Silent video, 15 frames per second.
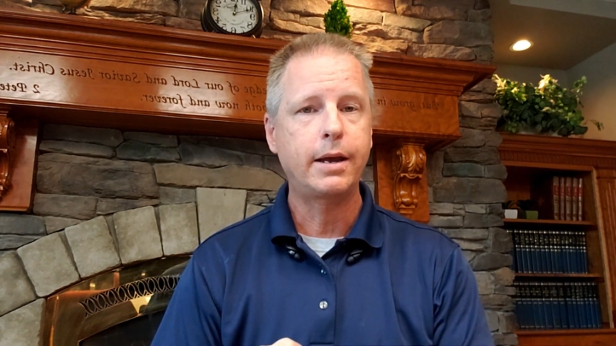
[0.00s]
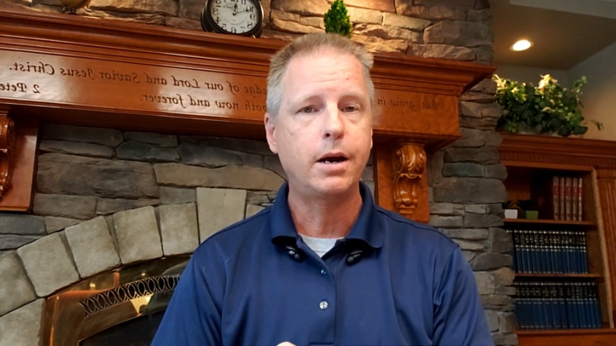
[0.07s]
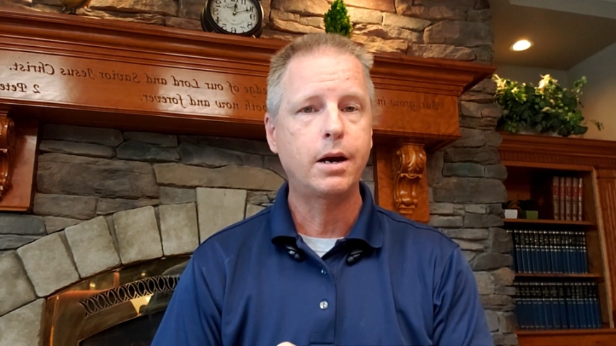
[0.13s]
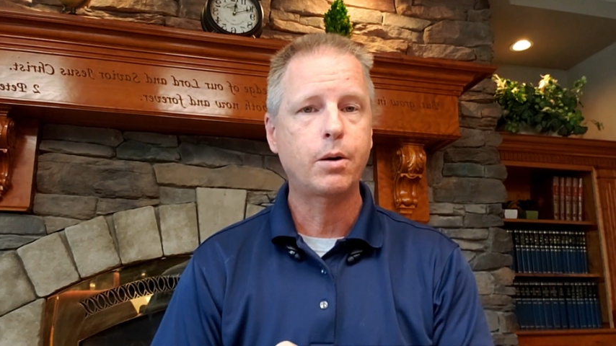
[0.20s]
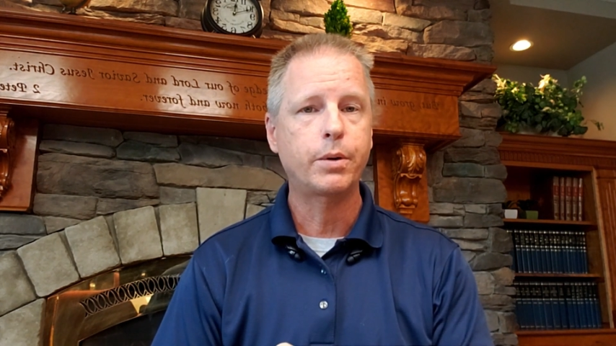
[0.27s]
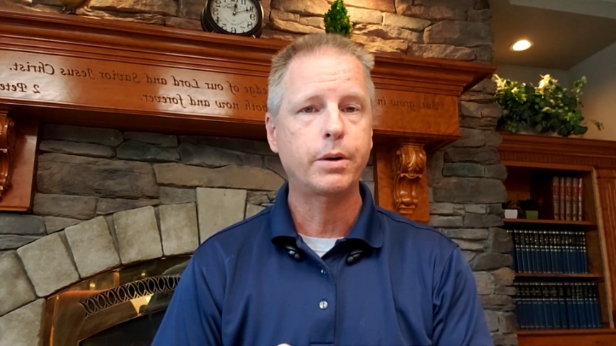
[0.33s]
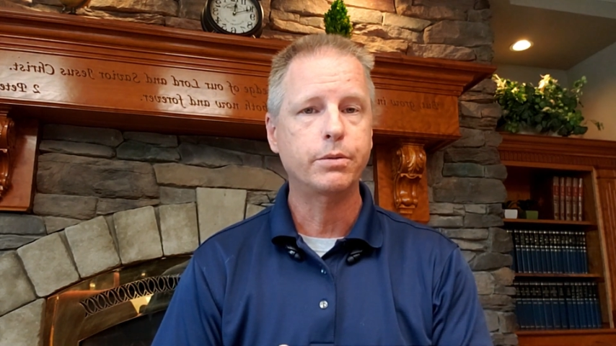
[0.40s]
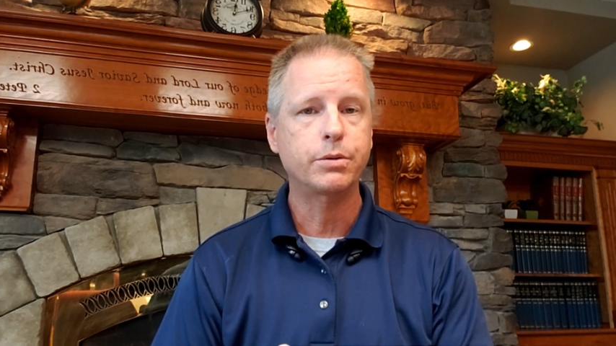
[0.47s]

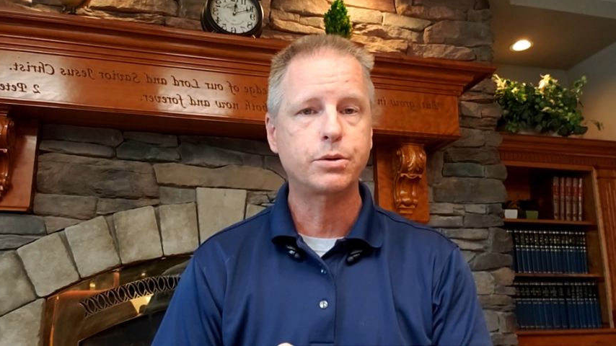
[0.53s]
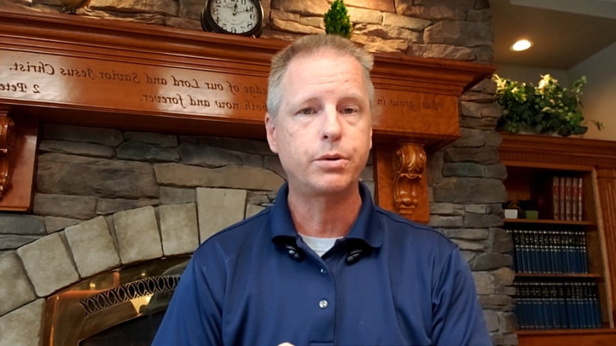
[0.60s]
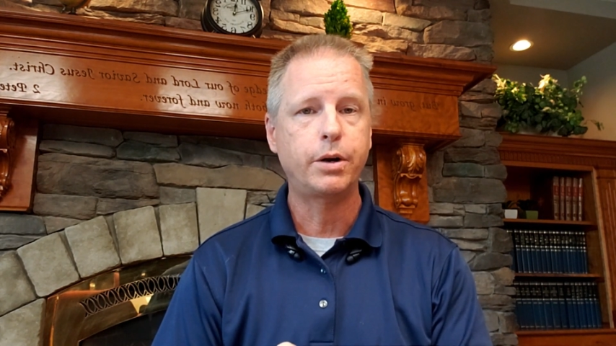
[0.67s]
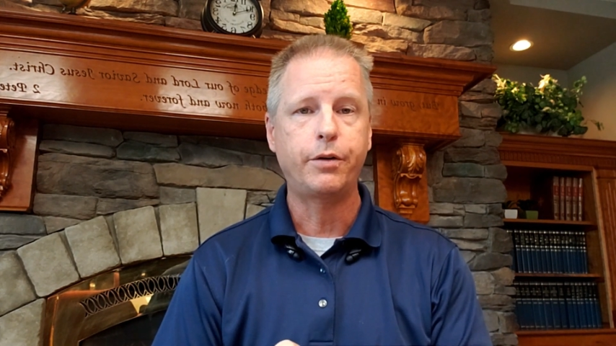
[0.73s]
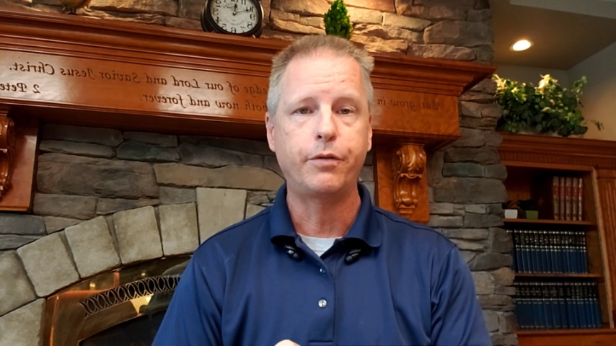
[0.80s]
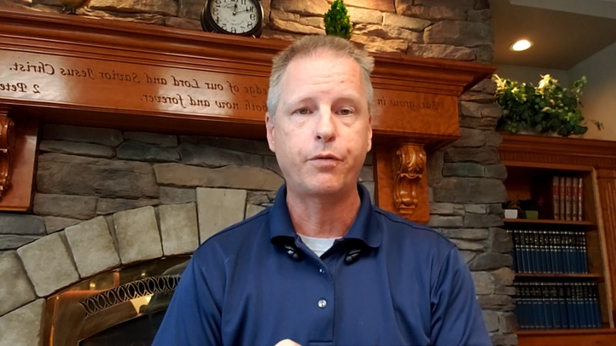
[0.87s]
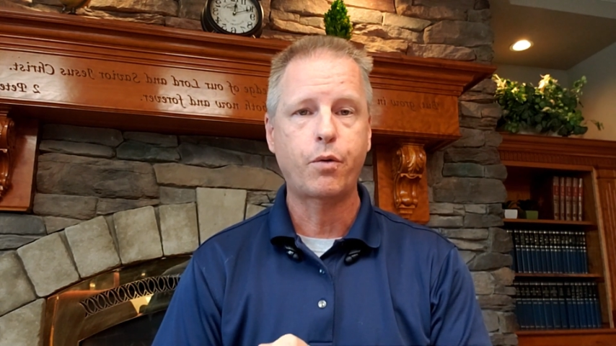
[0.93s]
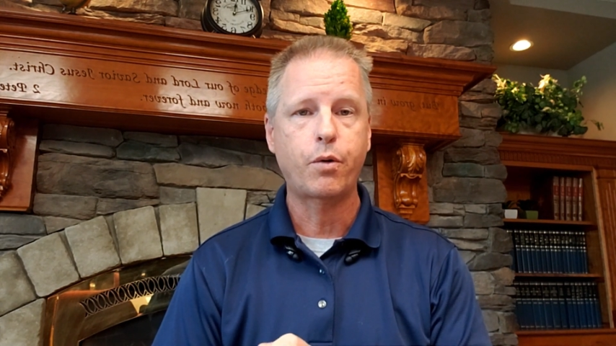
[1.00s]
here when it was
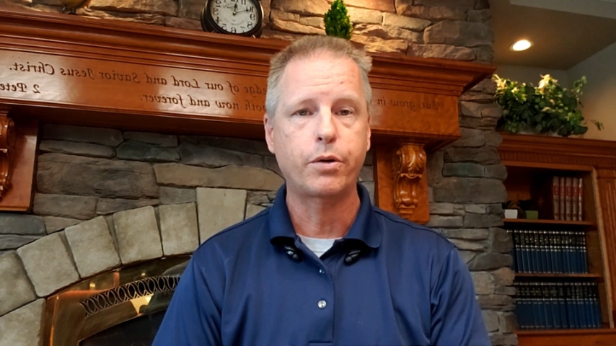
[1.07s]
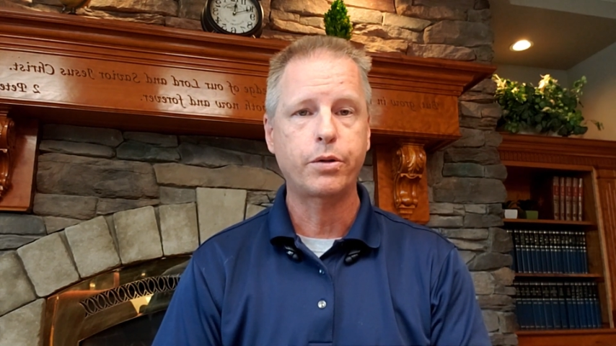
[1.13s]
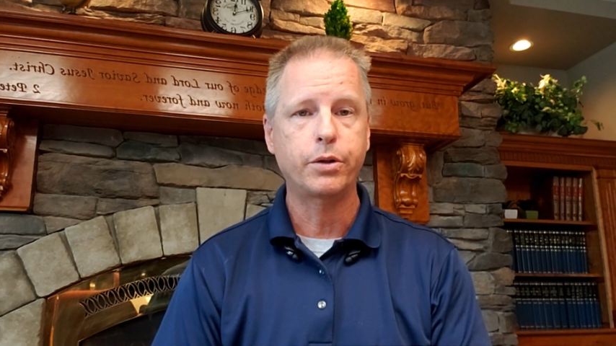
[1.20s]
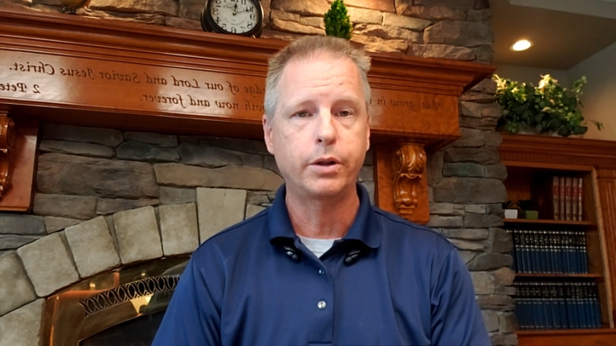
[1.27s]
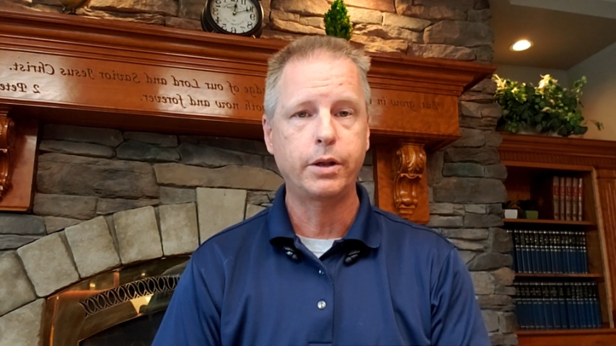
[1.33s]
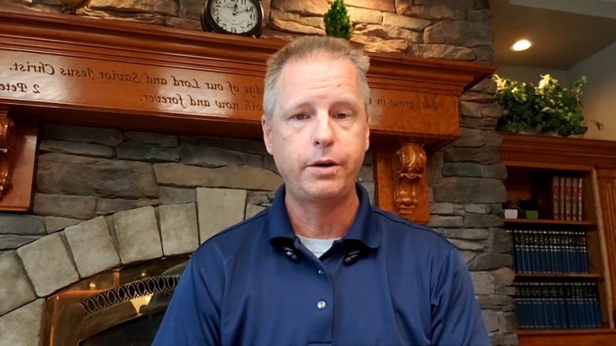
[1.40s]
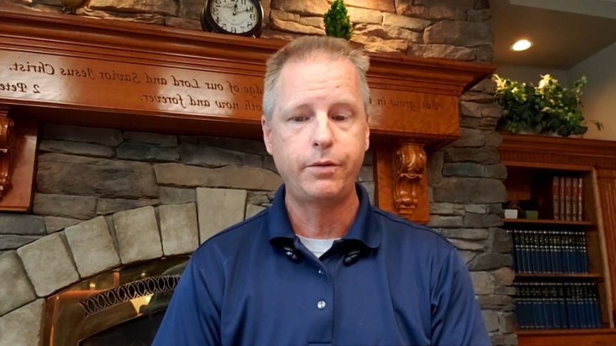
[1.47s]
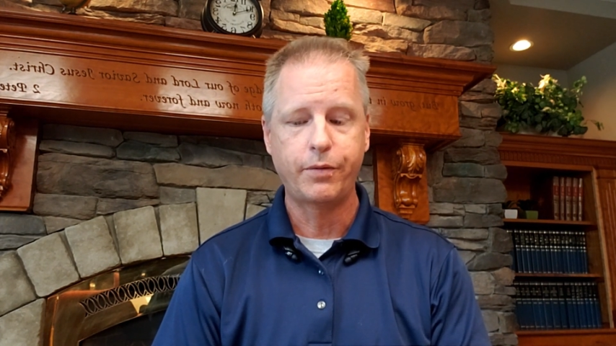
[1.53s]
written for the
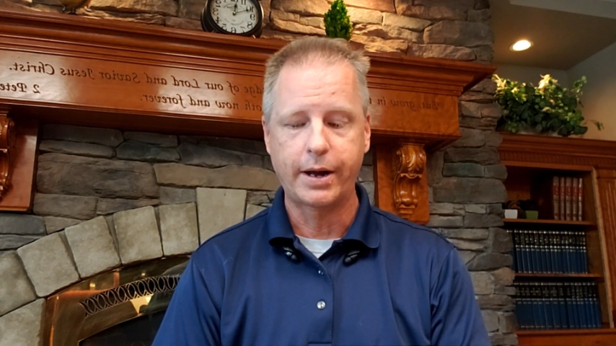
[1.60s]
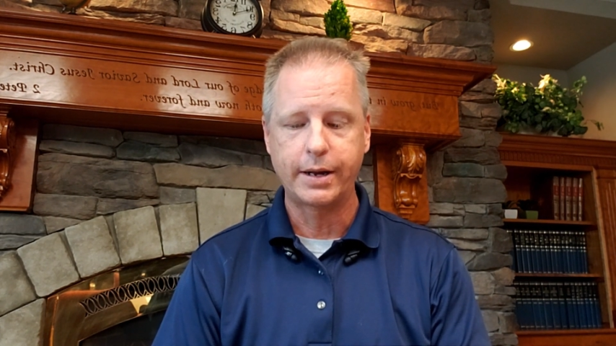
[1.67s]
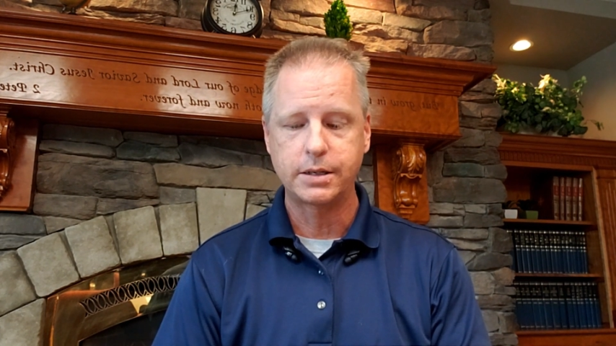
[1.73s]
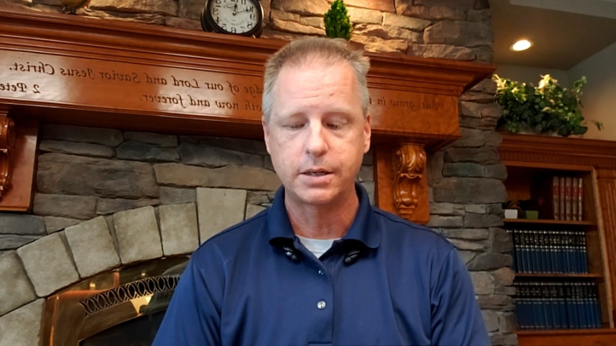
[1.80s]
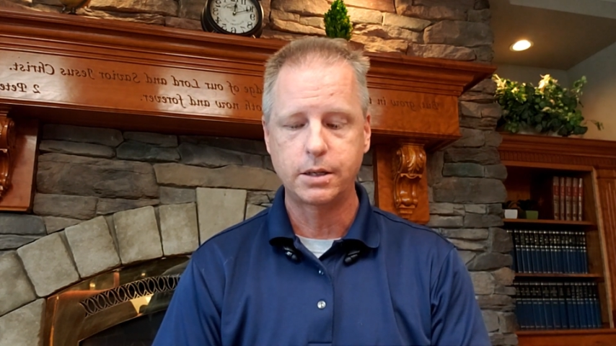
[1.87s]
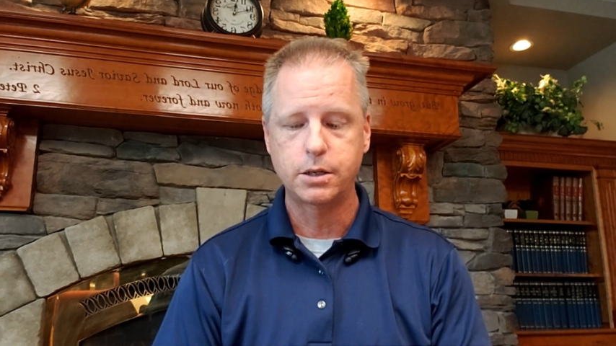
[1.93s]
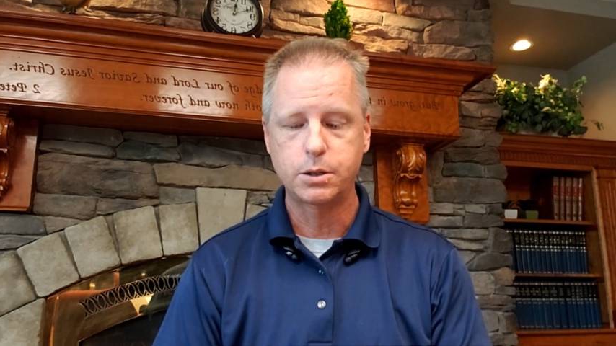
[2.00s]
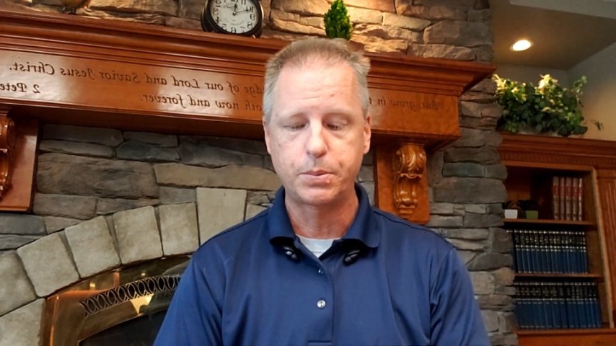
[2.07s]

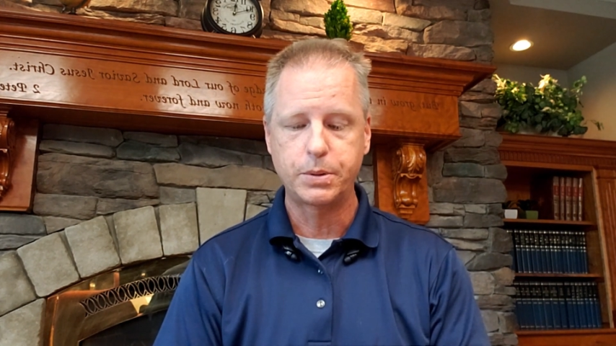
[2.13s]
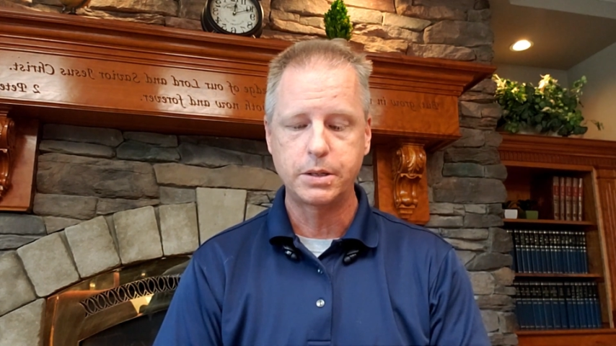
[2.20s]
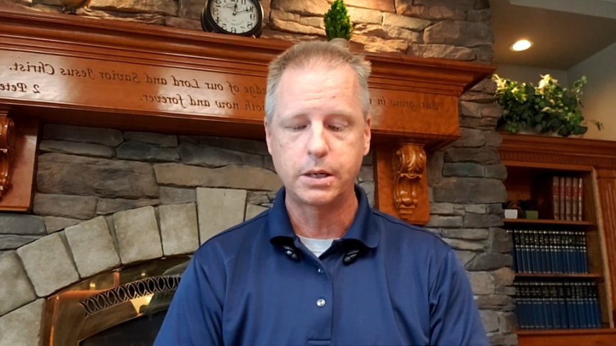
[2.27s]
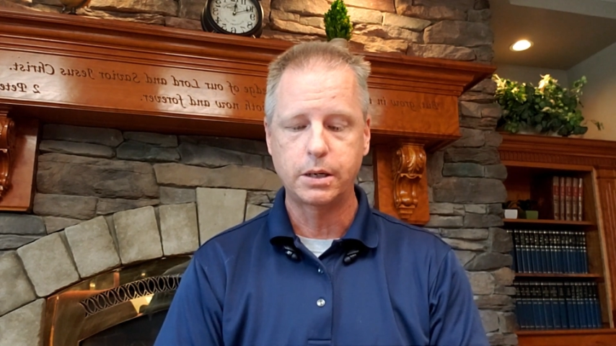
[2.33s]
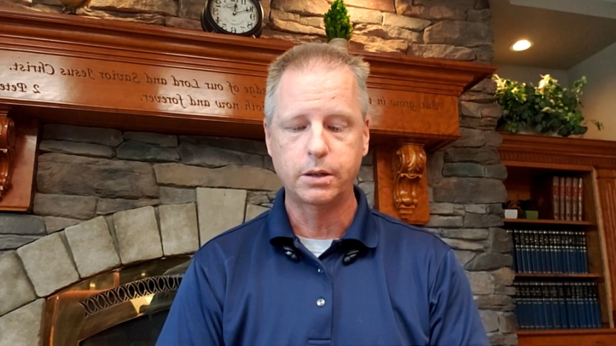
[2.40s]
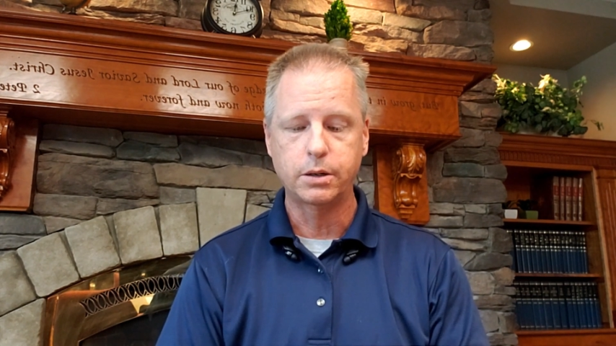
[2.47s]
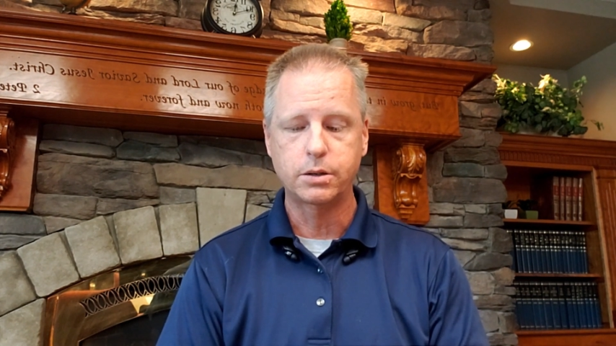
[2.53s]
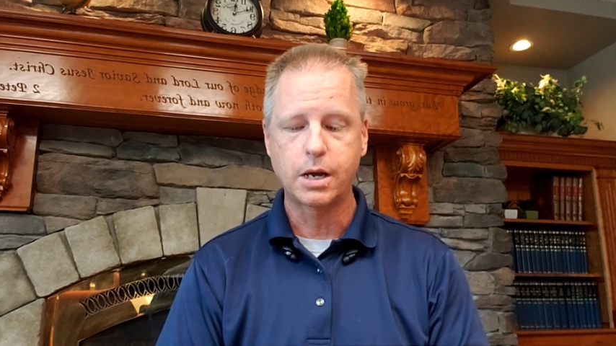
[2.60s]
Levites at this
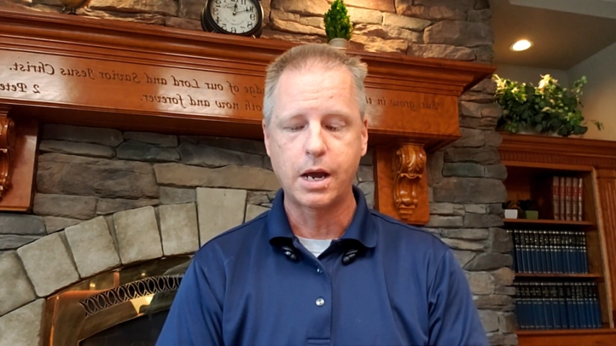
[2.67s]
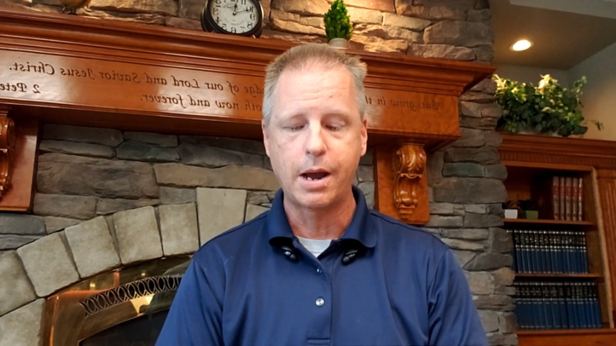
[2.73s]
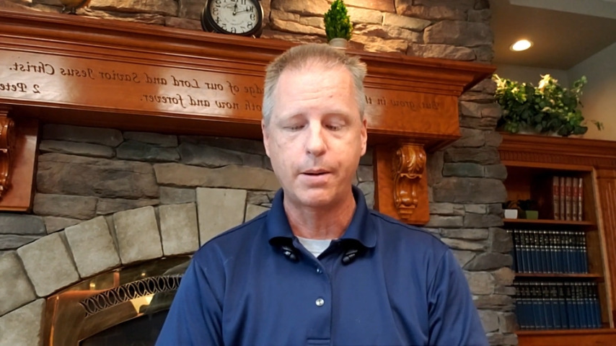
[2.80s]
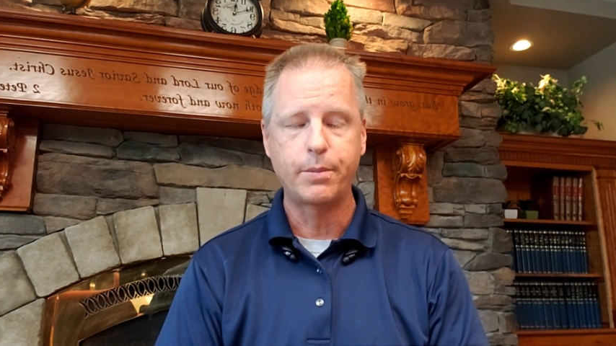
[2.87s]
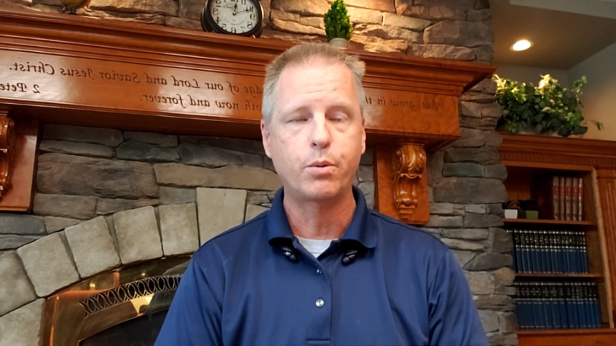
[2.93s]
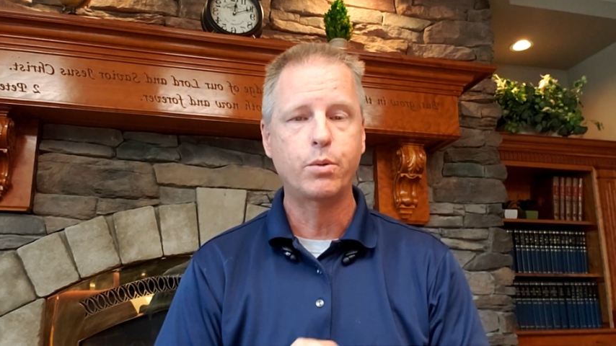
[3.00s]
particular time.